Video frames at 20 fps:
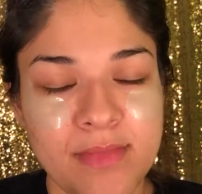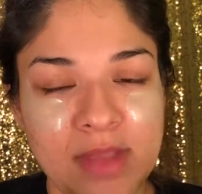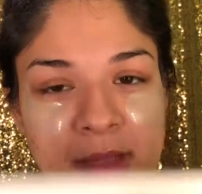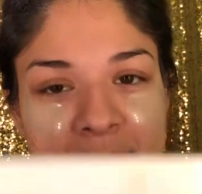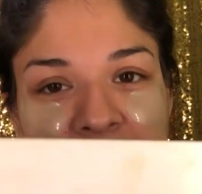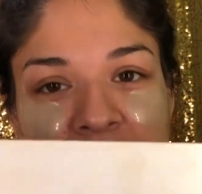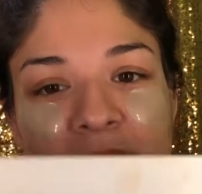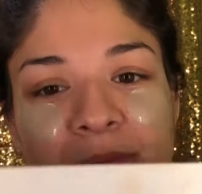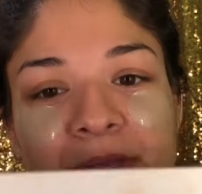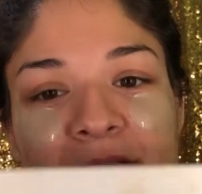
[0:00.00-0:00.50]

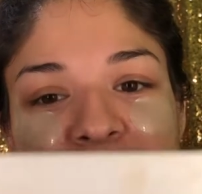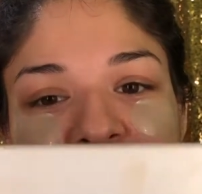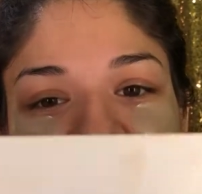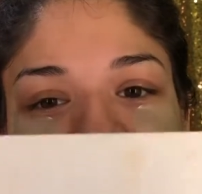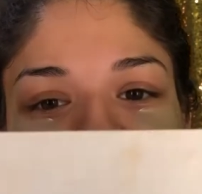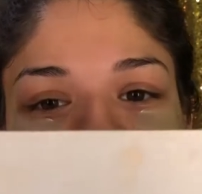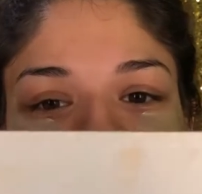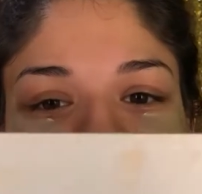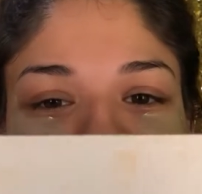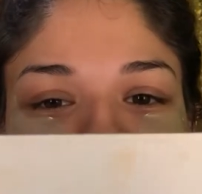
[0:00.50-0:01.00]
I'm gonna be
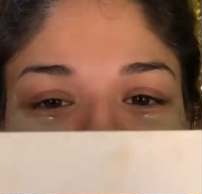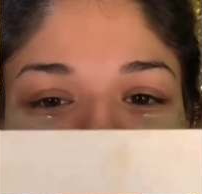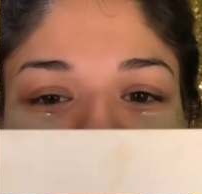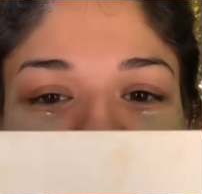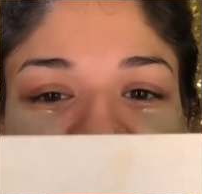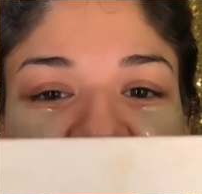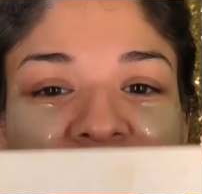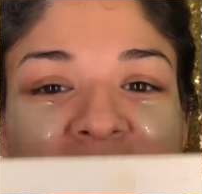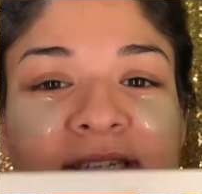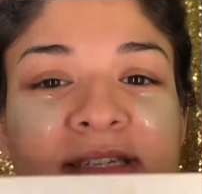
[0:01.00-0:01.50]
using my
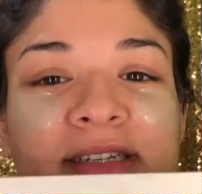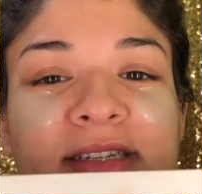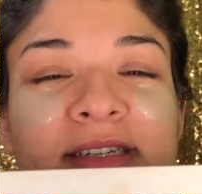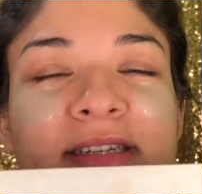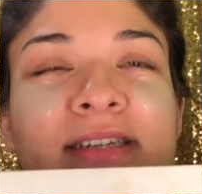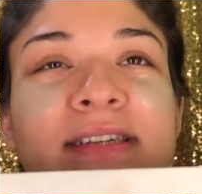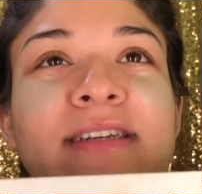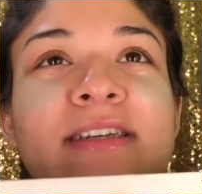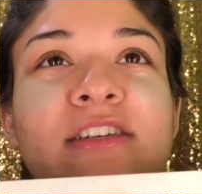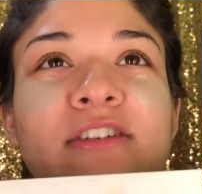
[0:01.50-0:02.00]
Jaclyn
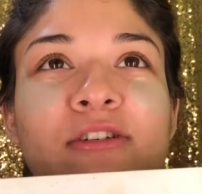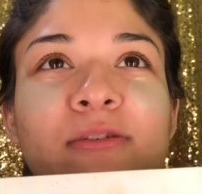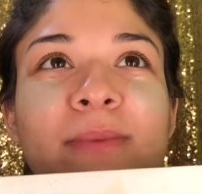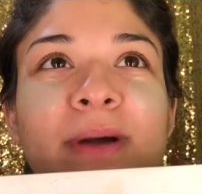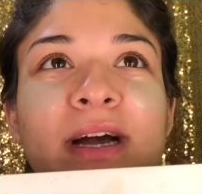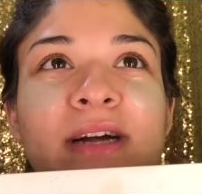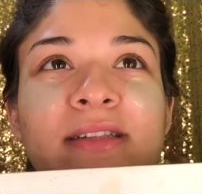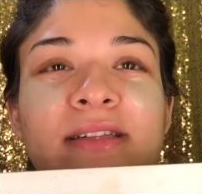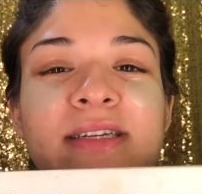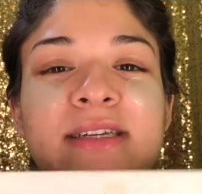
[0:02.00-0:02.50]
Hill
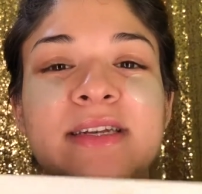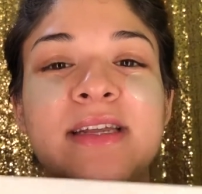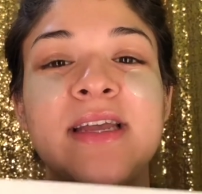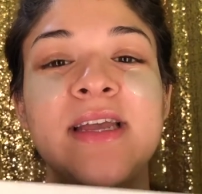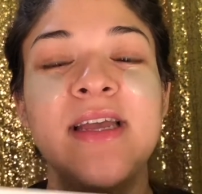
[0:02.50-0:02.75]
palette.